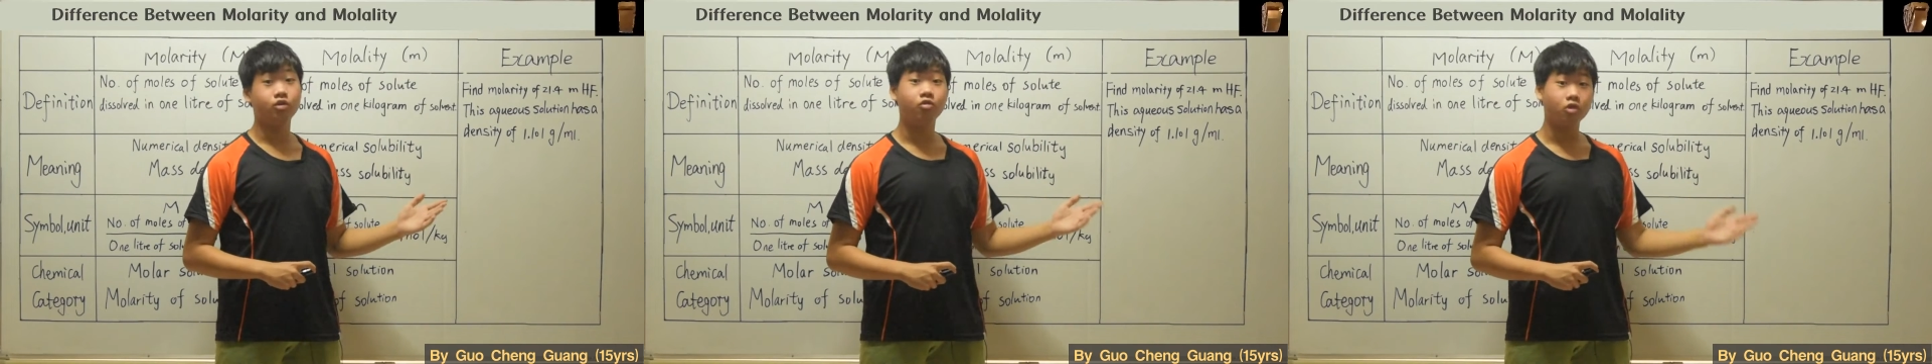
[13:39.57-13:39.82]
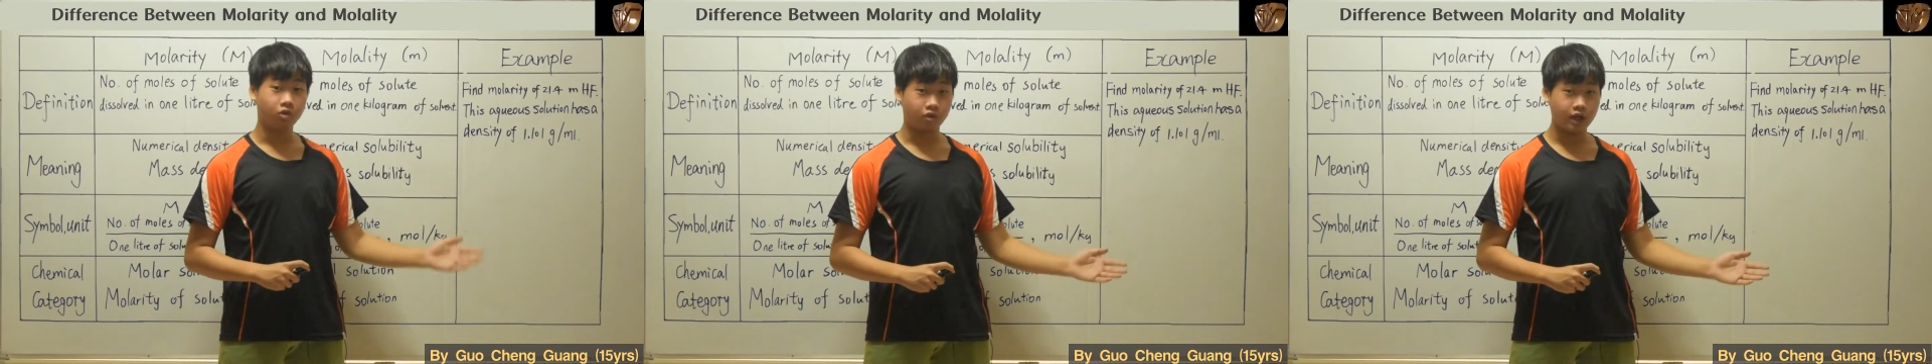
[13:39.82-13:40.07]

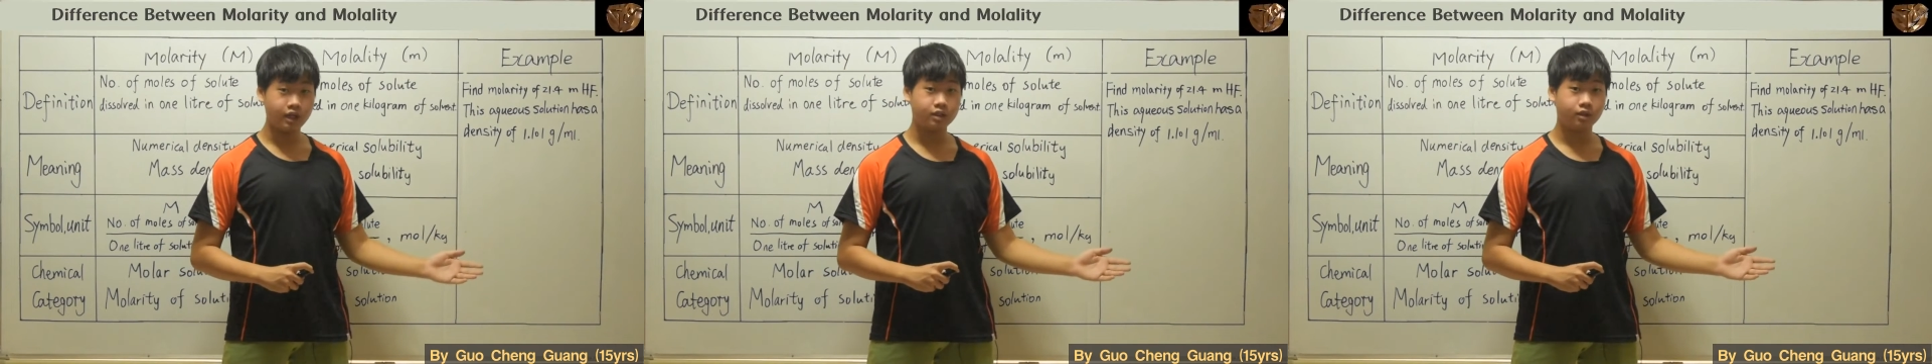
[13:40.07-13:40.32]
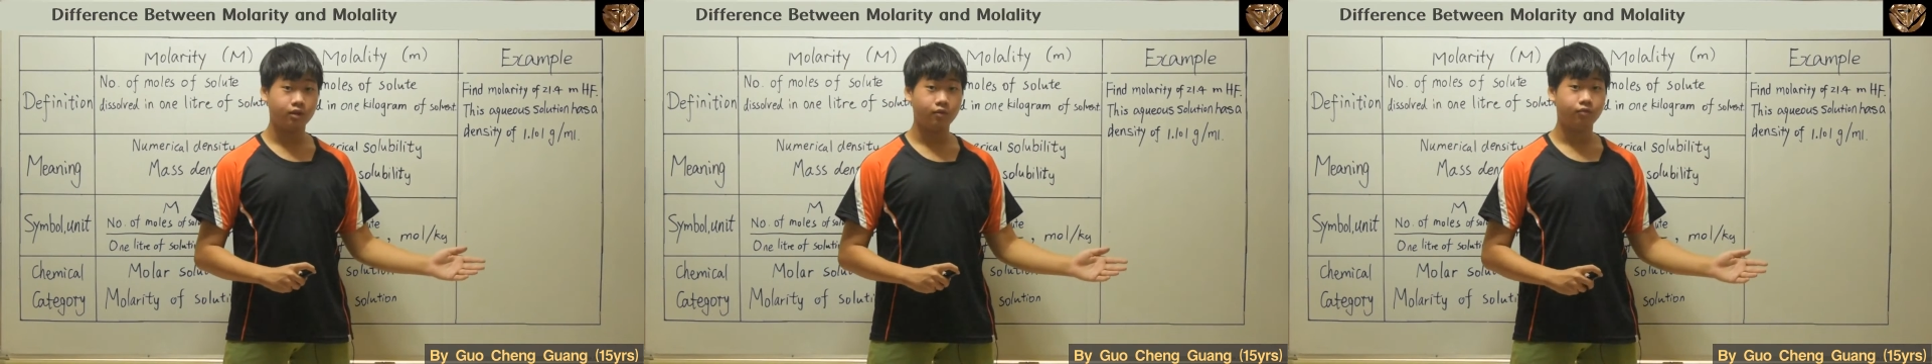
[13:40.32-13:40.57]

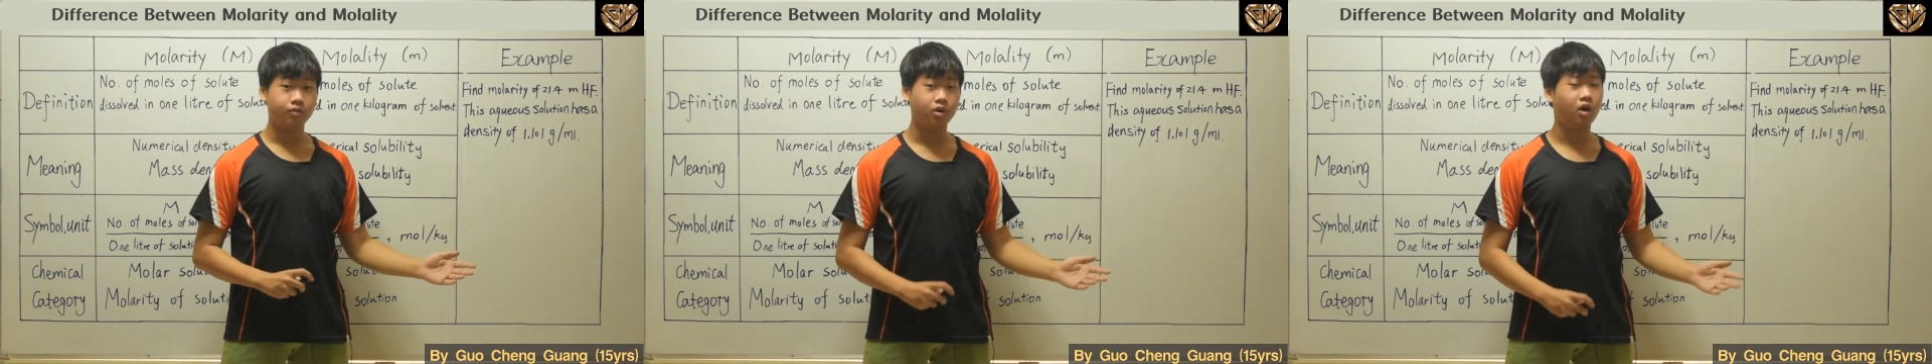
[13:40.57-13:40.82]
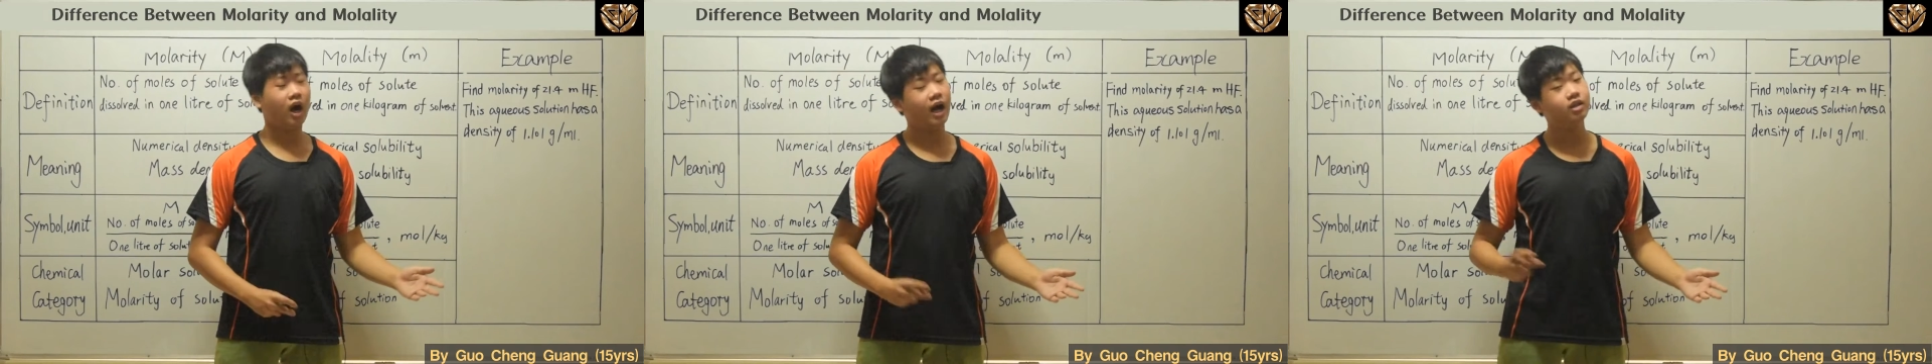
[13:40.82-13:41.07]
fluoride
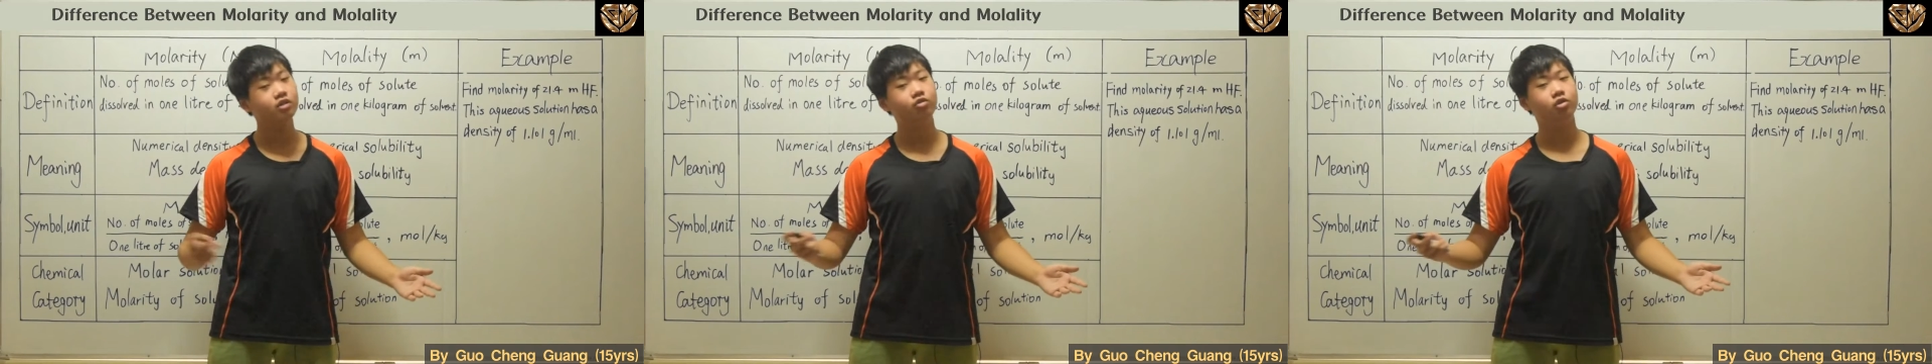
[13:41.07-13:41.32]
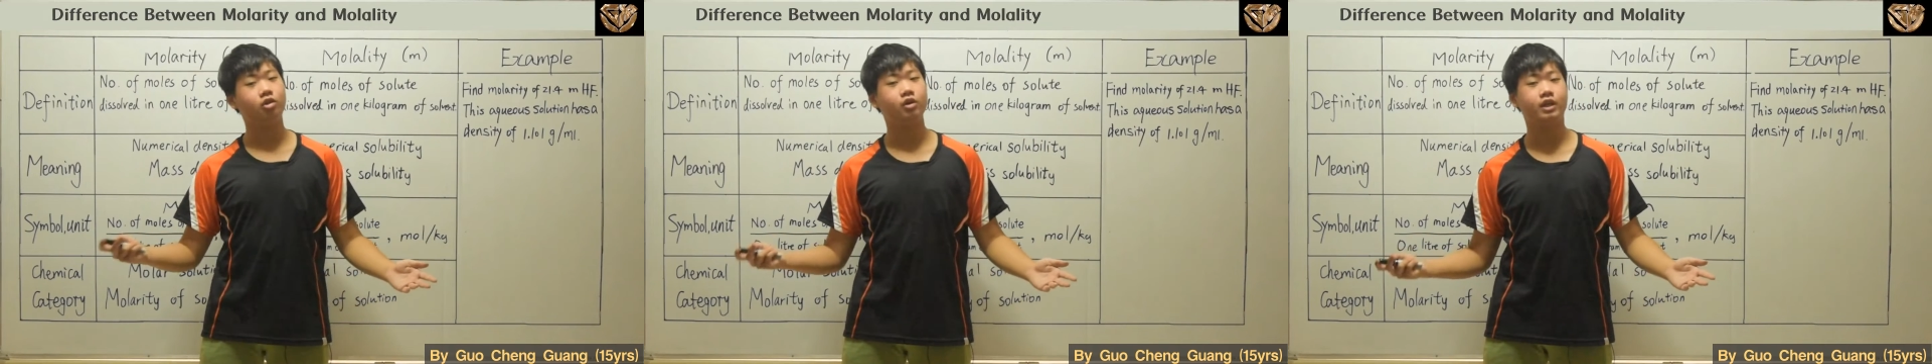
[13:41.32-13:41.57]
or
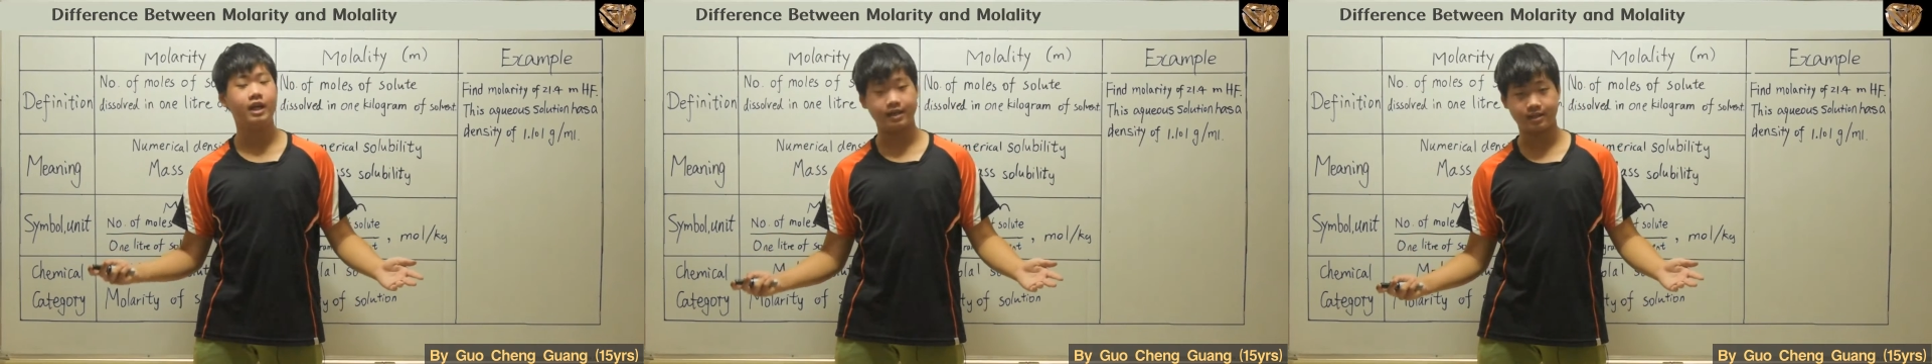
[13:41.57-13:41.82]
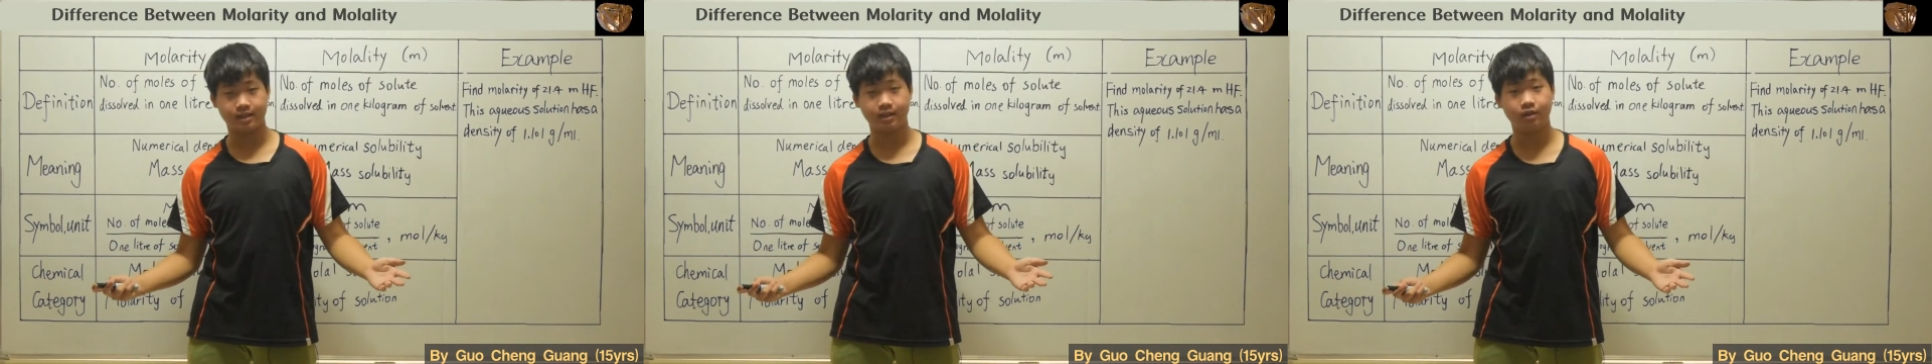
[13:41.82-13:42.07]
hydrofluoric
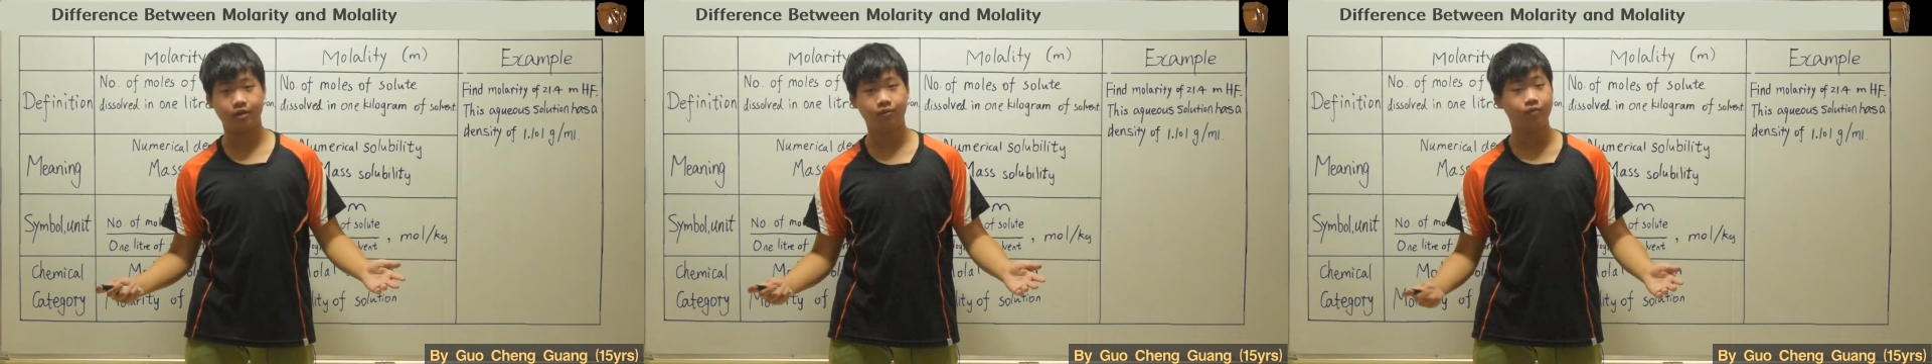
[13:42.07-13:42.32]
acid.